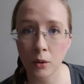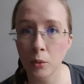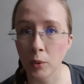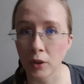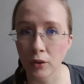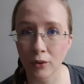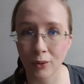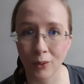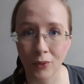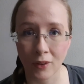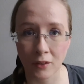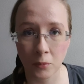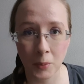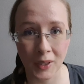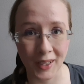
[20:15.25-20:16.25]
went to this
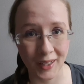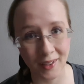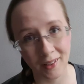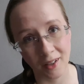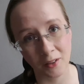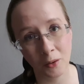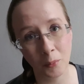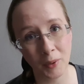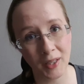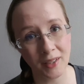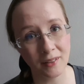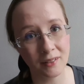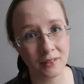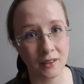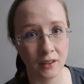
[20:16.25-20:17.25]
Peking duck
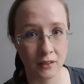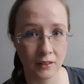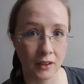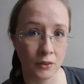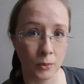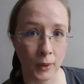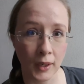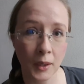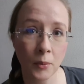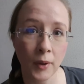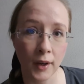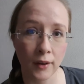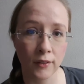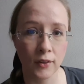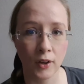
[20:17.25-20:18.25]
place because that's where he
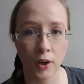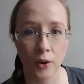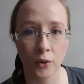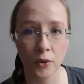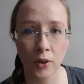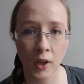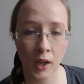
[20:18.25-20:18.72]
wanted to go,